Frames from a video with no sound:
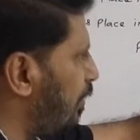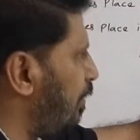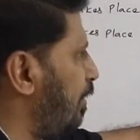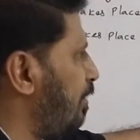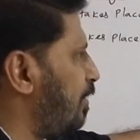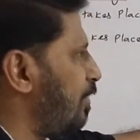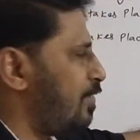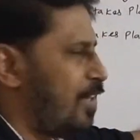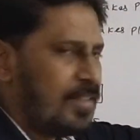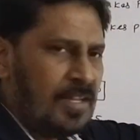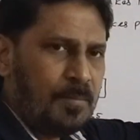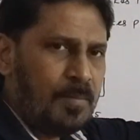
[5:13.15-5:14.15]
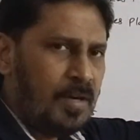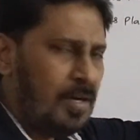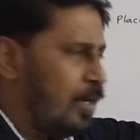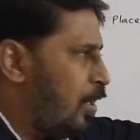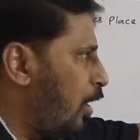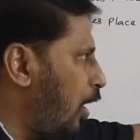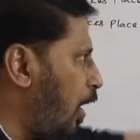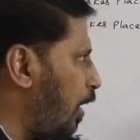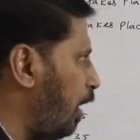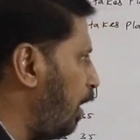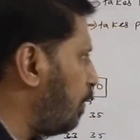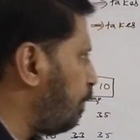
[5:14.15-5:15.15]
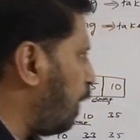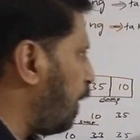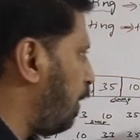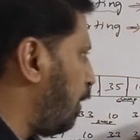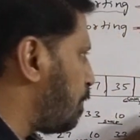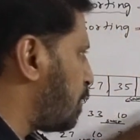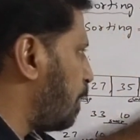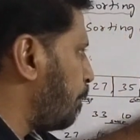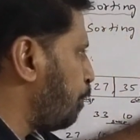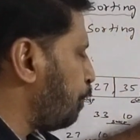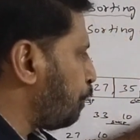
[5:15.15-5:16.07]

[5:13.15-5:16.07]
List is nothing but array of items.